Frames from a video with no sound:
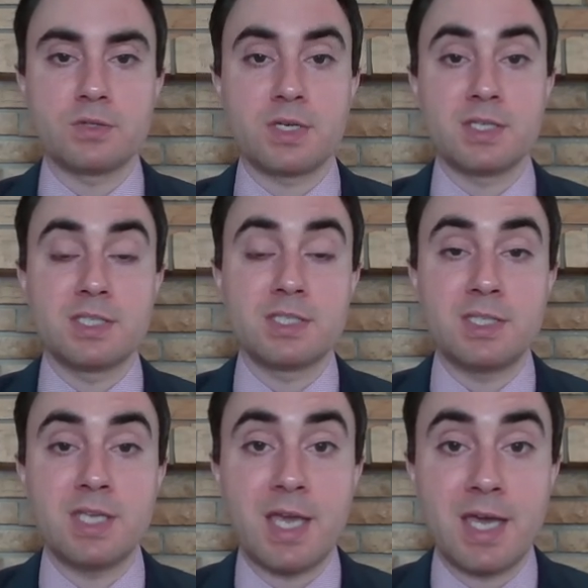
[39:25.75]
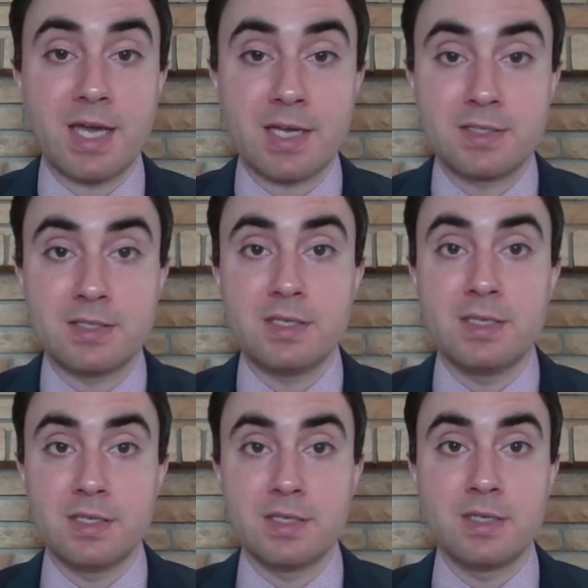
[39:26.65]
or consistently act
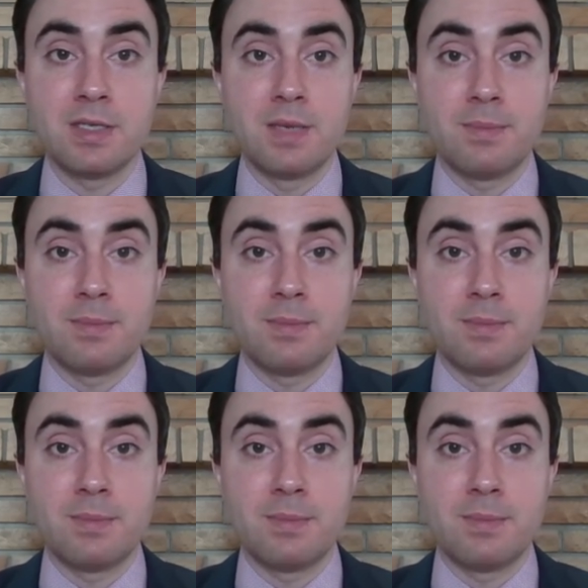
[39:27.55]
in